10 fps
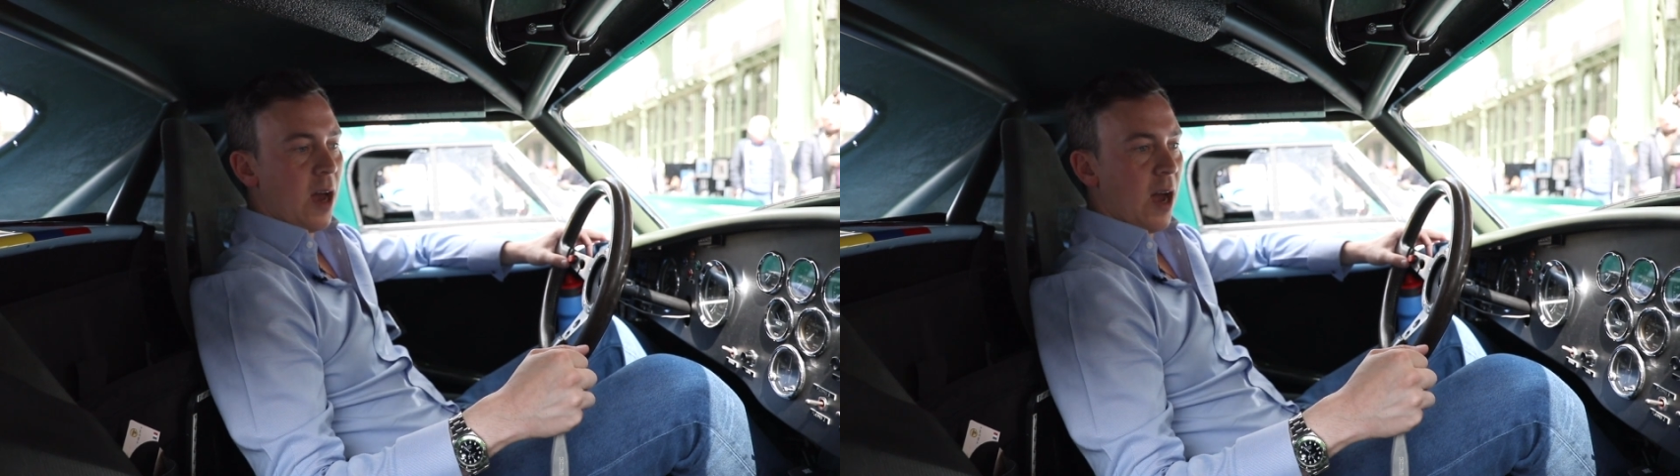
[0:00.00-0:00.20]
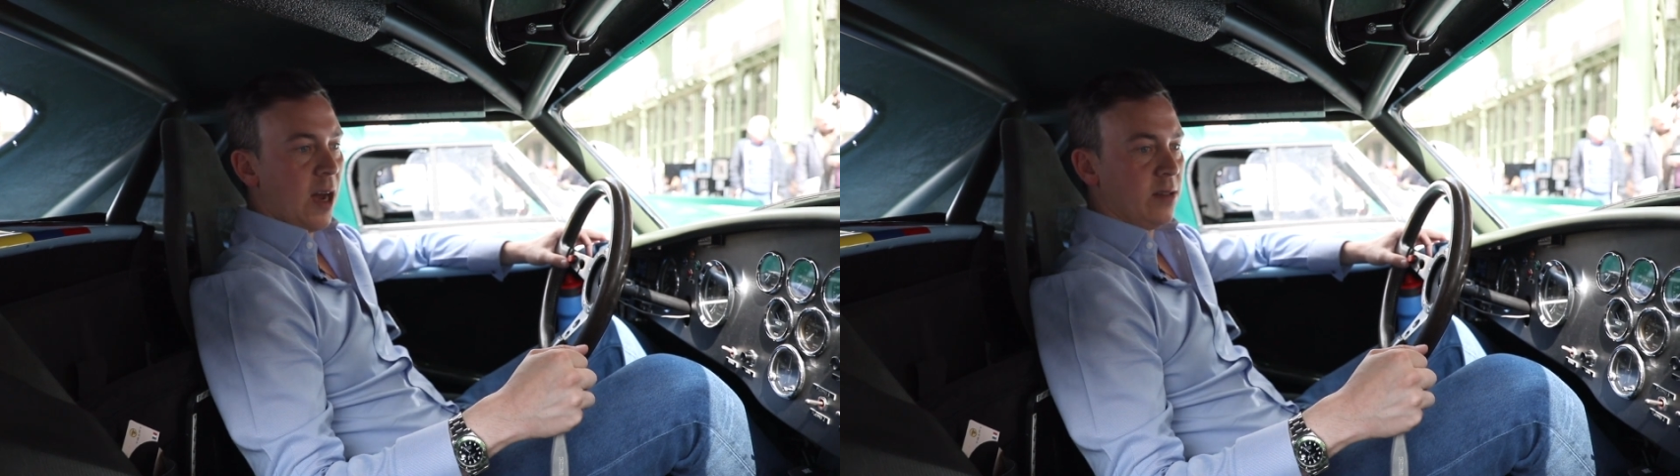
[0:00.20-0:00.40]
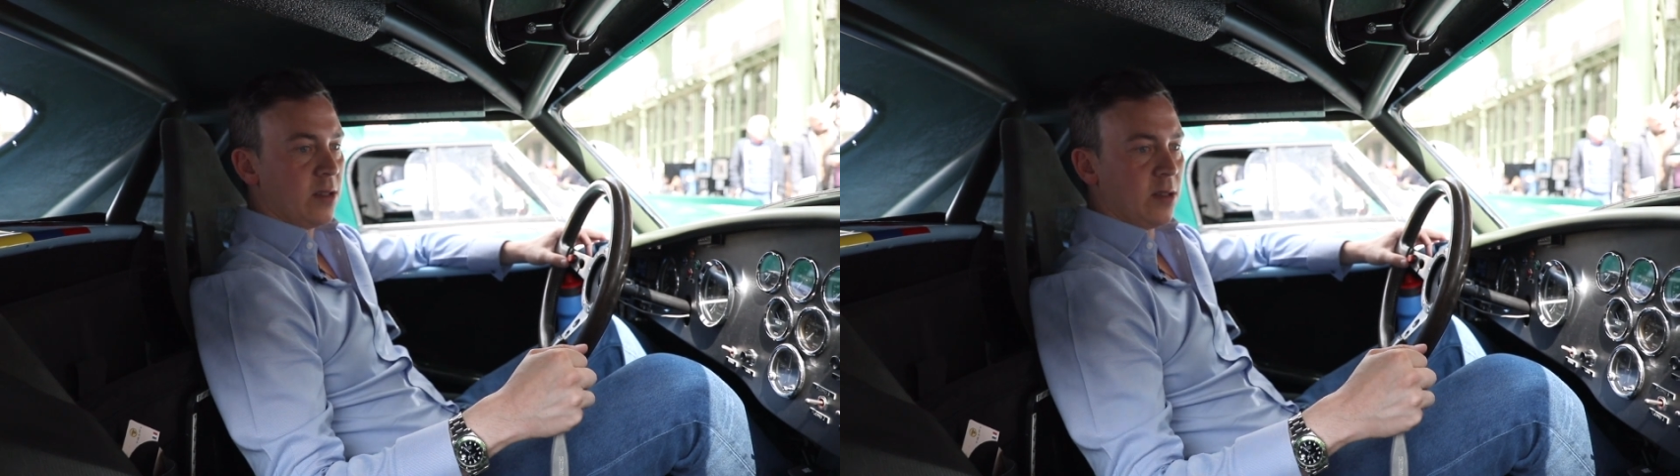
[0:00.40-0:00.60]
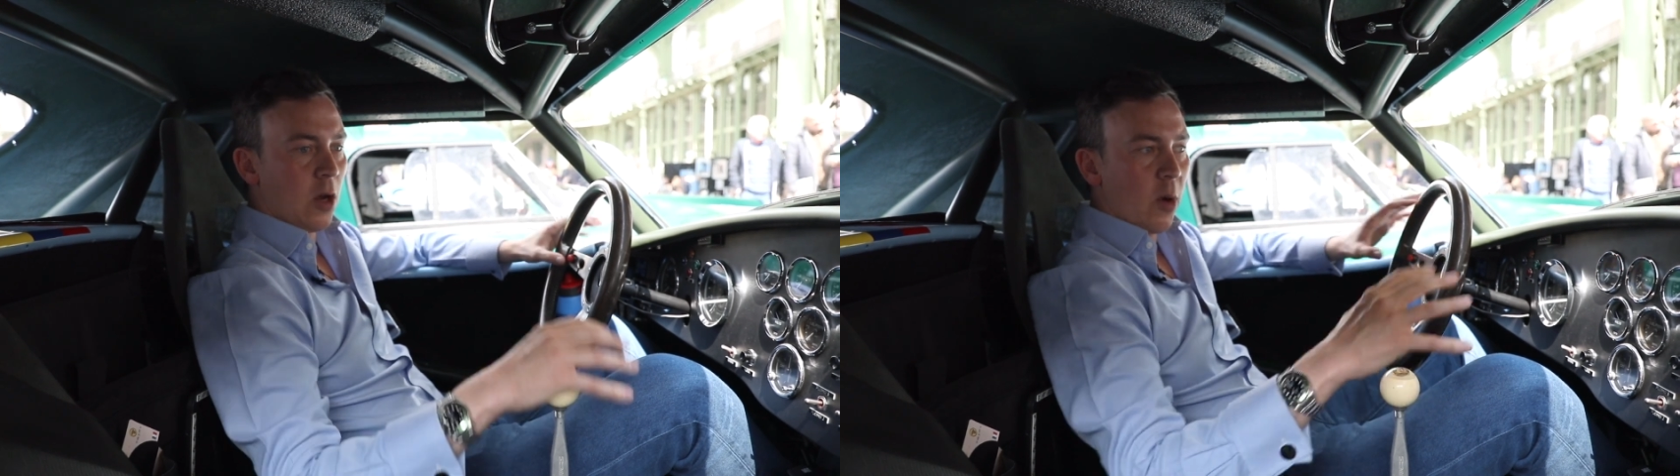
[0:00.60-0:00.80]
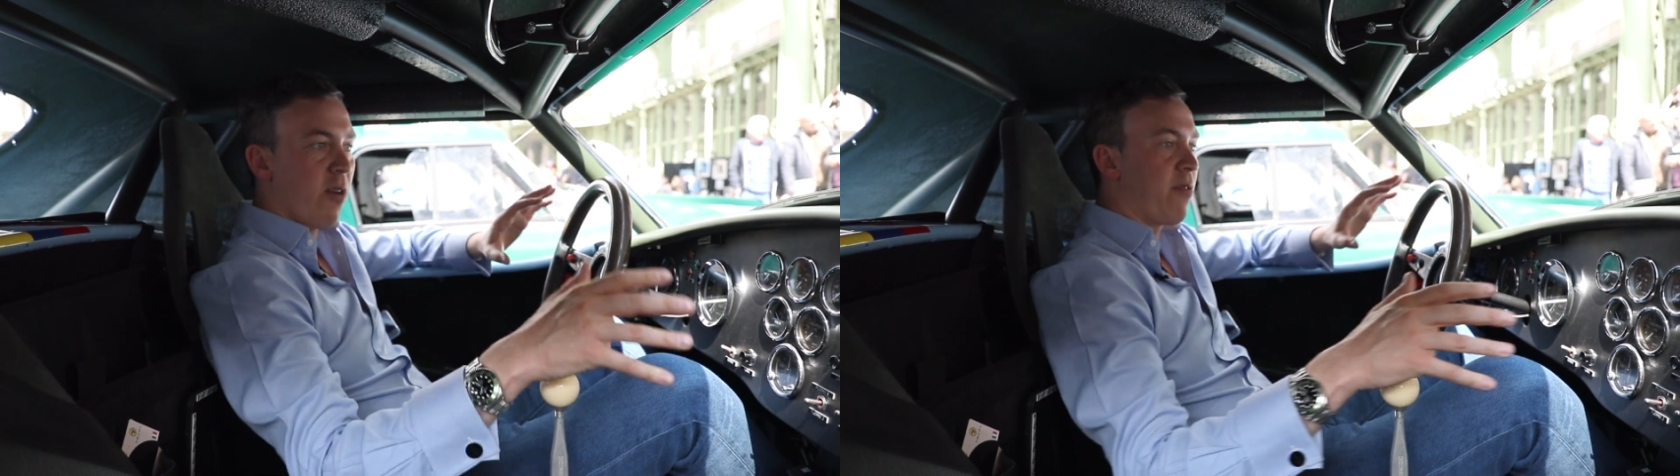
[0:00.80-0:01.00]
and
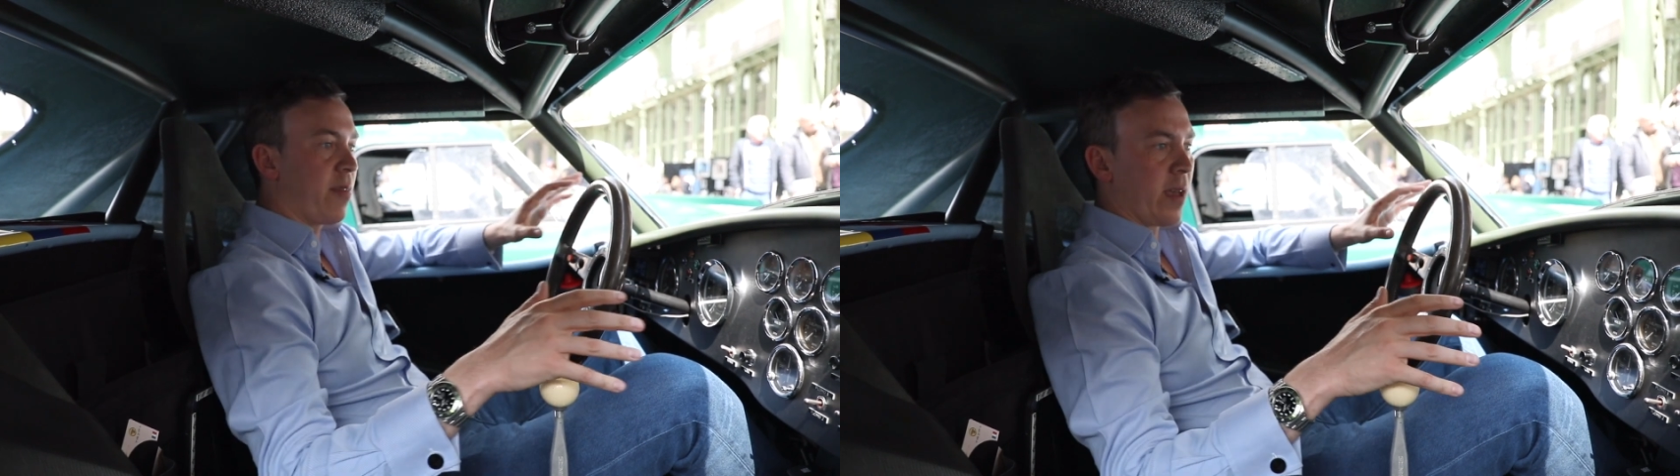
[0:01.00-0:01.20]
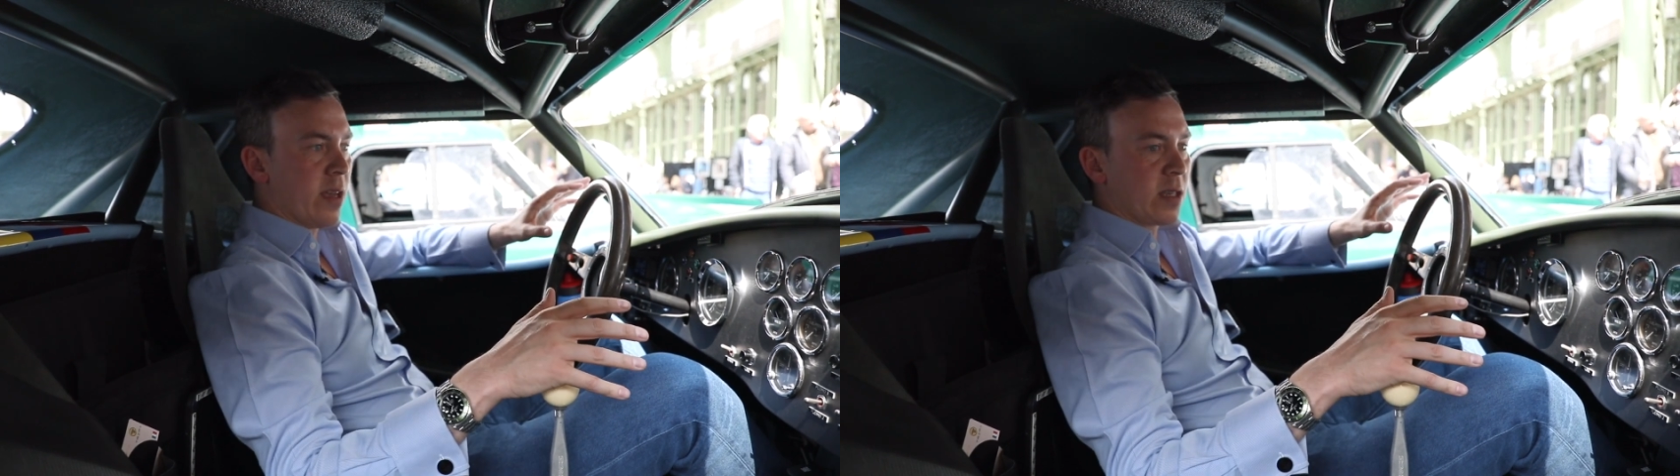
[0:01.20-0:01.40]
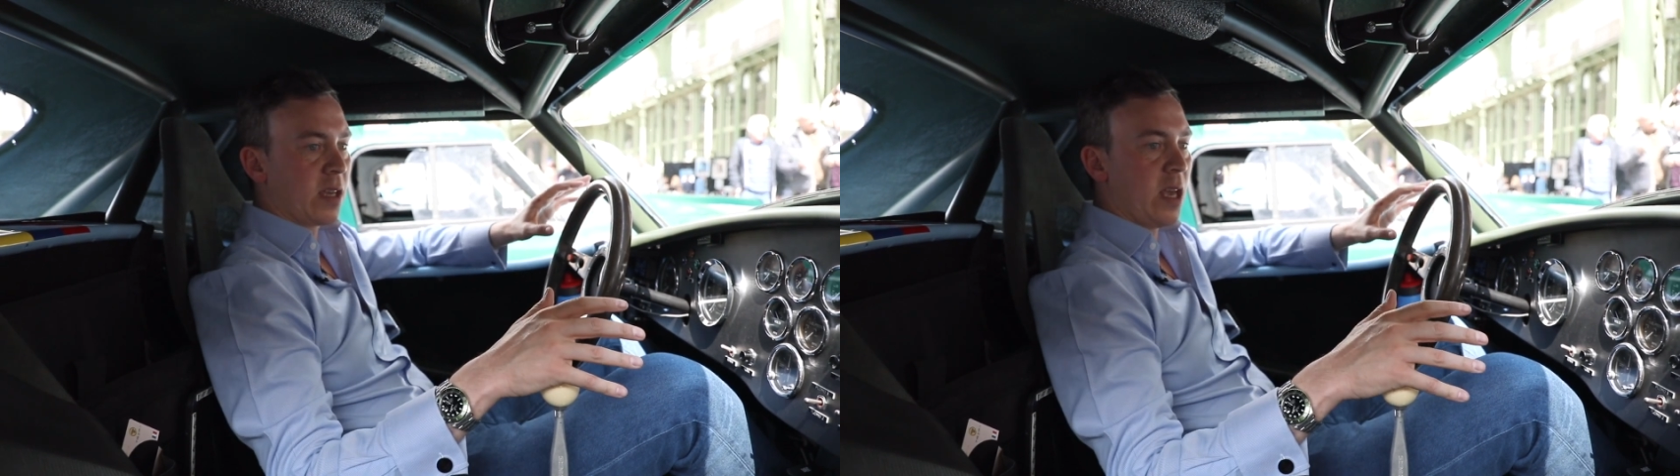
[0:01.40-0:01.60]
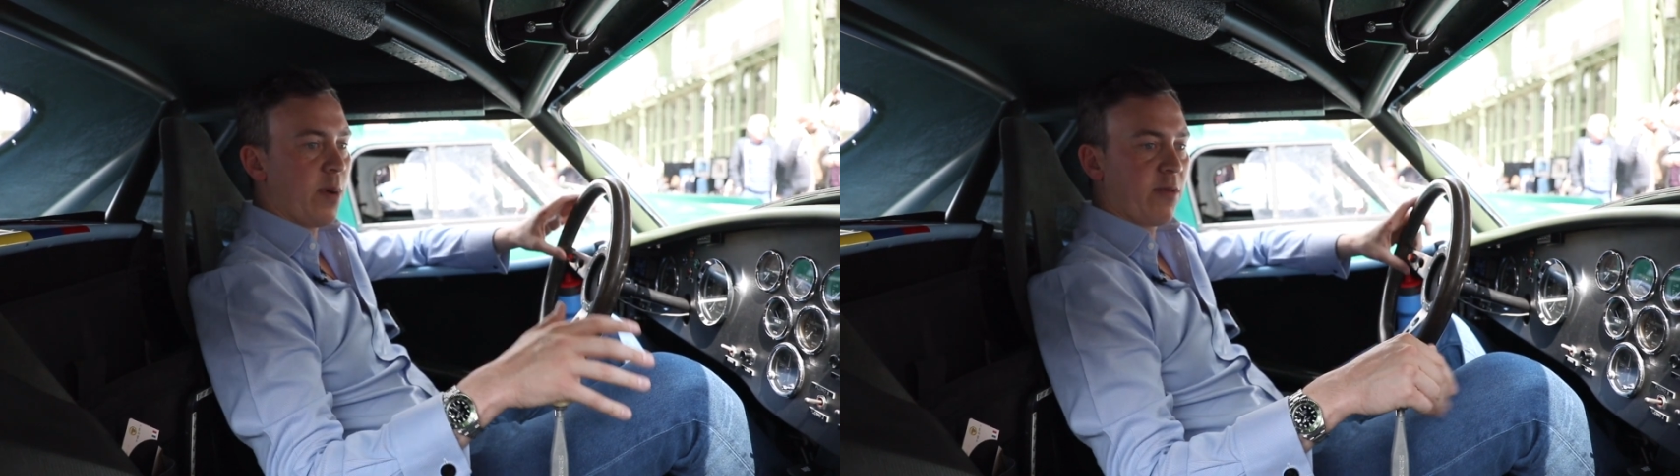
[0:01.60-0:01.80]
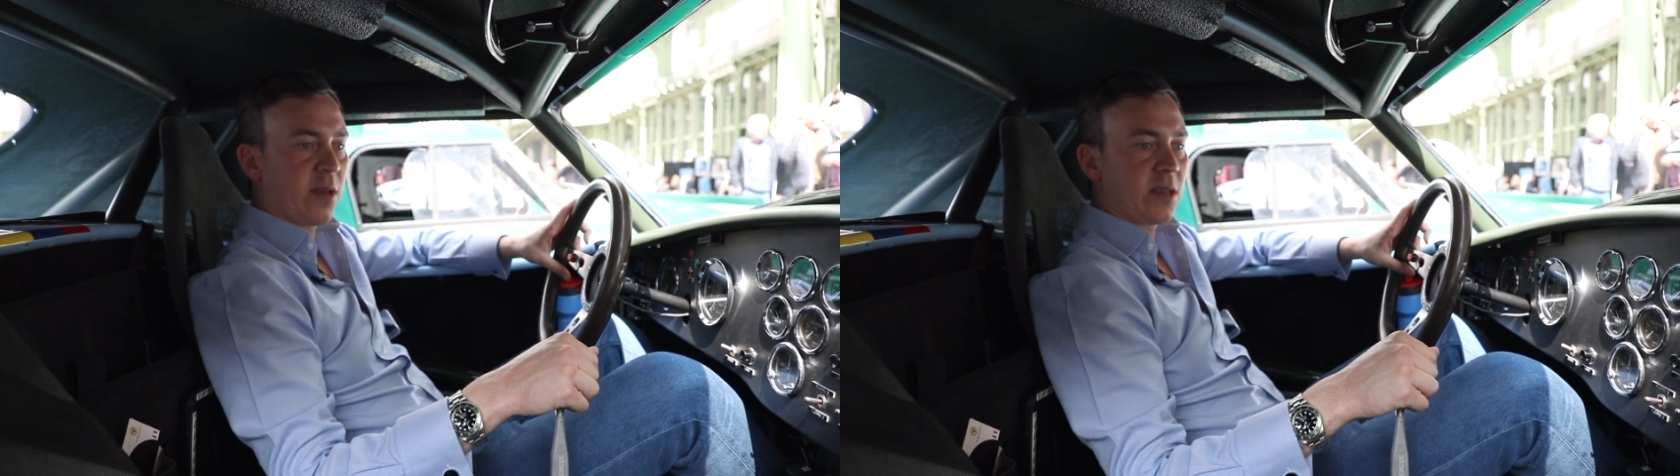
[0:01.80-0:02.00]
know where everything is and
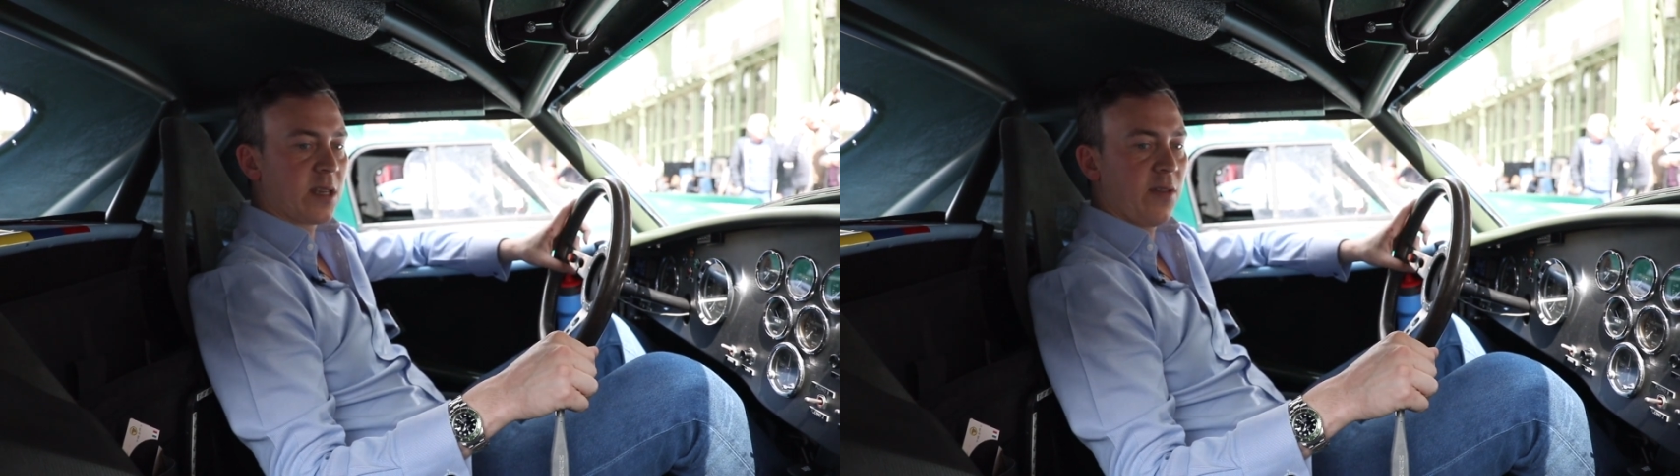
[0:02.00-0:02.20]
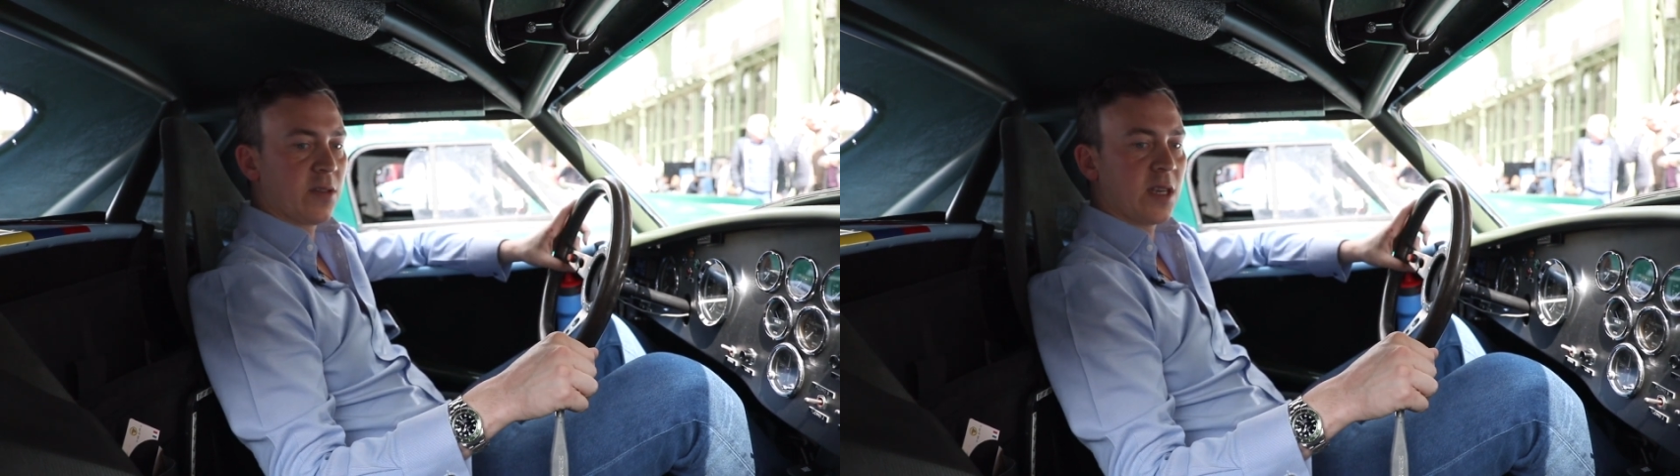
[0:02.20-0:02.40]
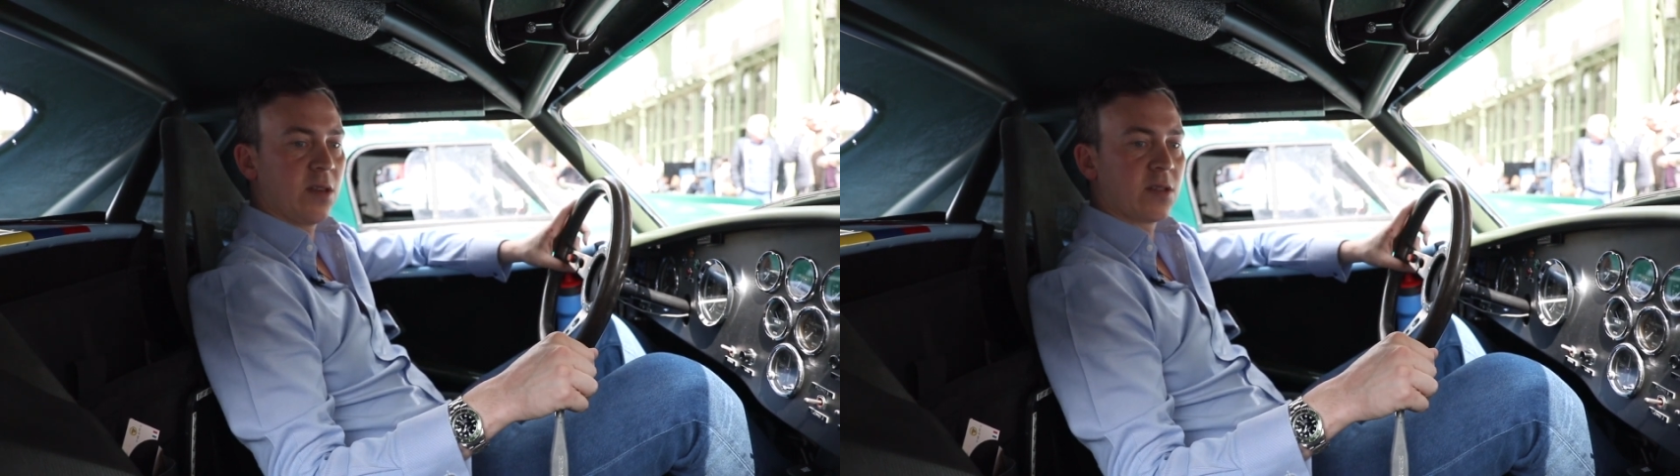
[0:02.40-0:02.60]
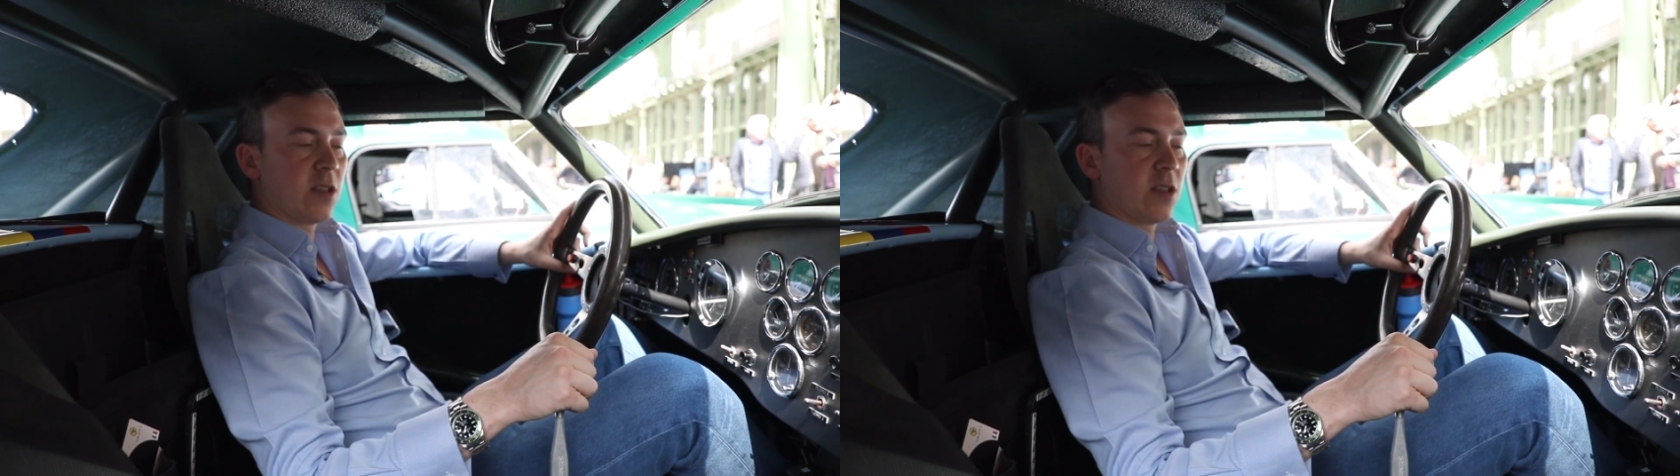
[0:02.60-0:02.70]
keep everything safe and sound,